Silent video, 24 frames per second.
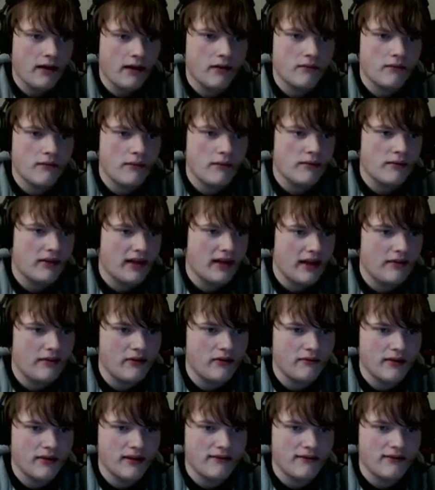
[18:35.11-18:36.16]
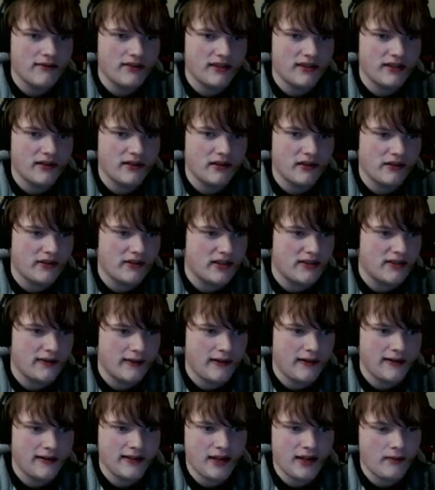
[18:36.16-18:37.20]
I remembered having breakfast here on this
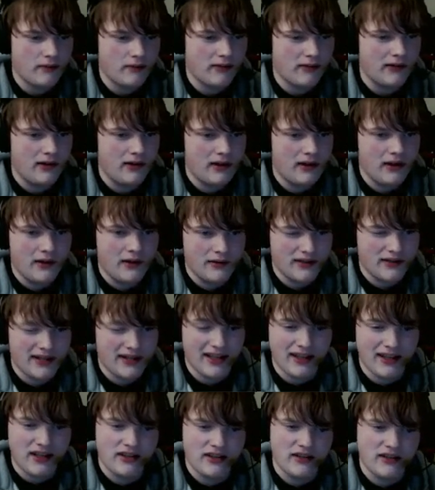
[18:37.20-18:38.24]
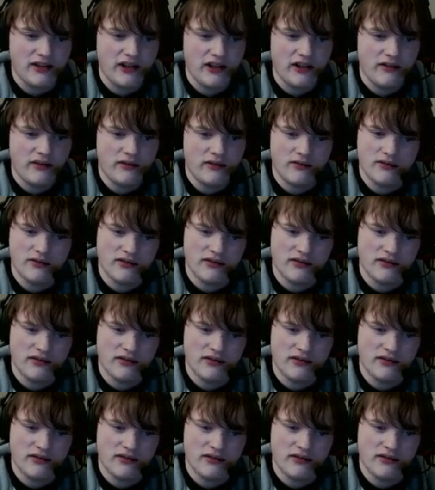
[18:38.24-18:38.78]
very table. Was that yesterday